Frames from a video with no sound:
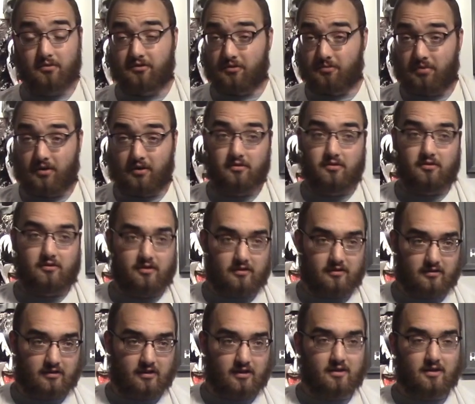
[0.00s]
supposed to
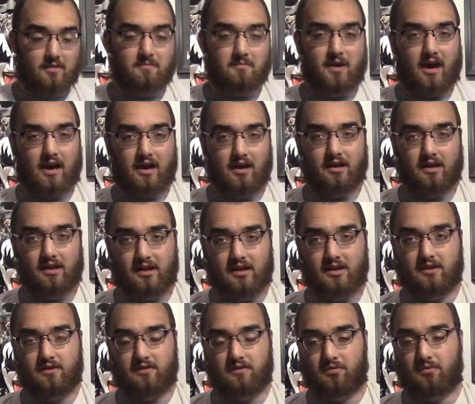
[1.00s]
see them back
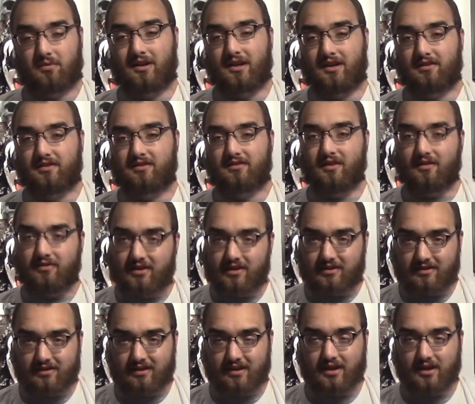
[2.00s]
in
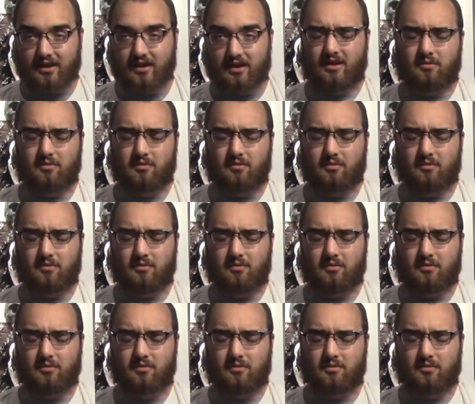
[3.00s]
2017